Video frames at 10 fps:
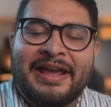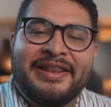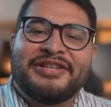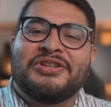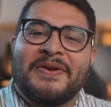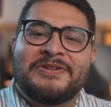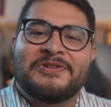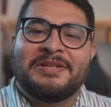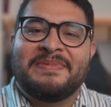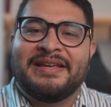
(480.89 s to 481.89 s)
And it's so
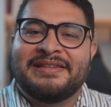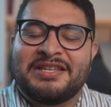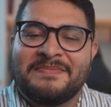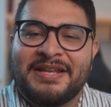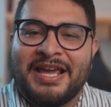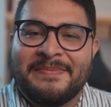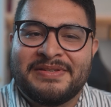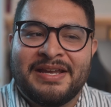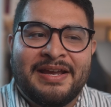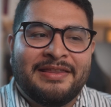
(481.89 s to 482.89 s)
interesting because
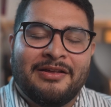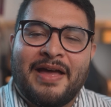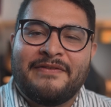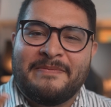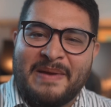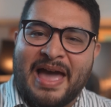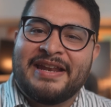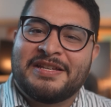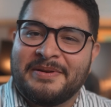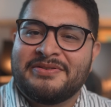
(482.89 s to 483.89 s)
sometimes they'll have a bad
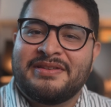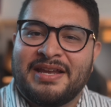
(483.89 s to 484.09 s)
experience with the